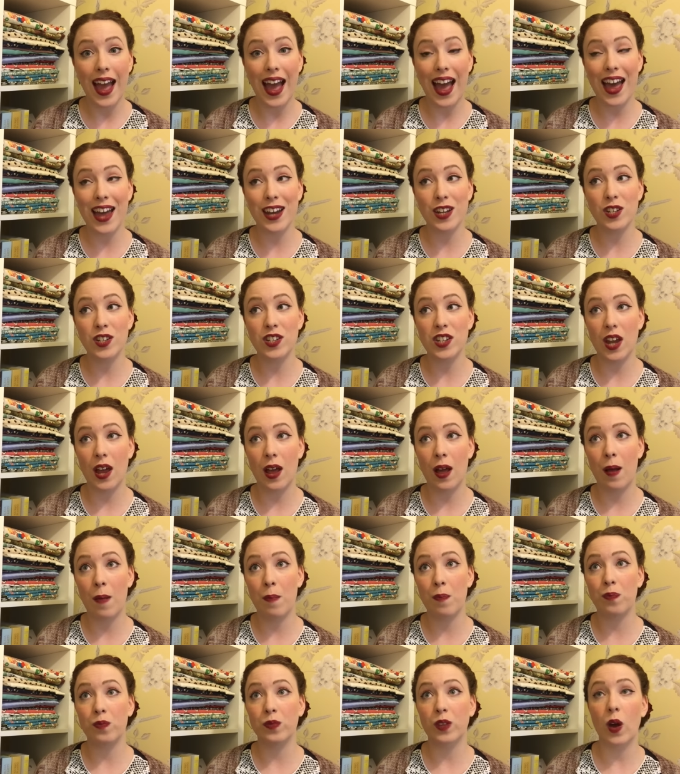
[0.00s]
and
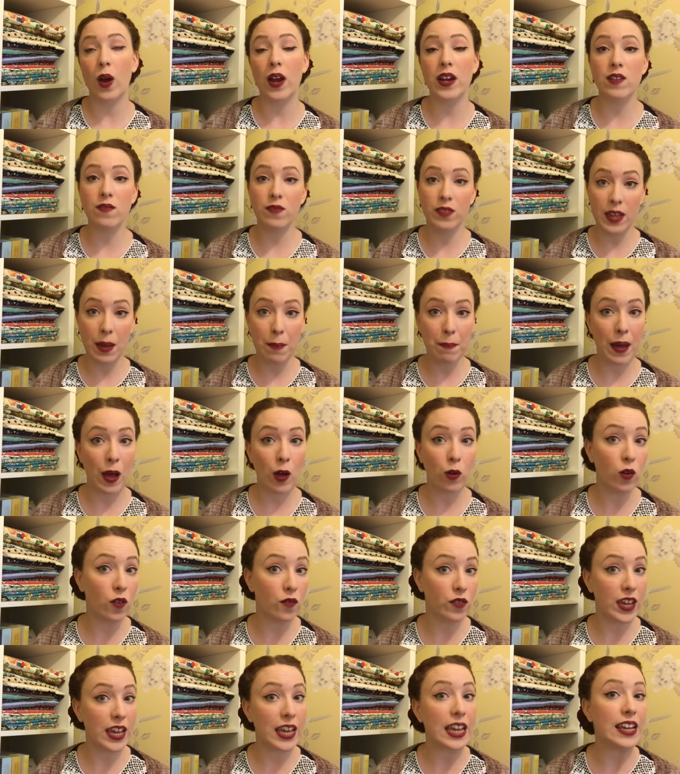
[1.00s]
um, kind of the amount
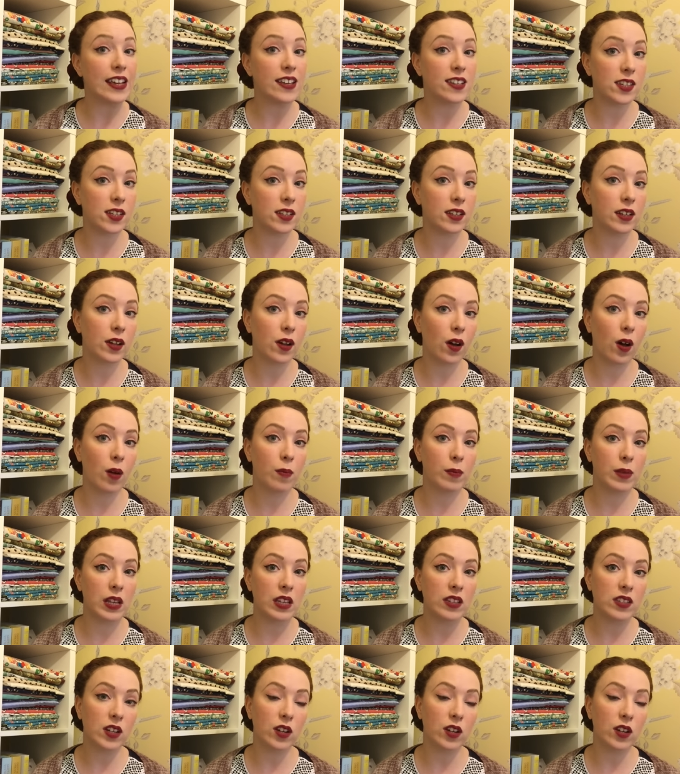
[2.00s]
of ease in the garment.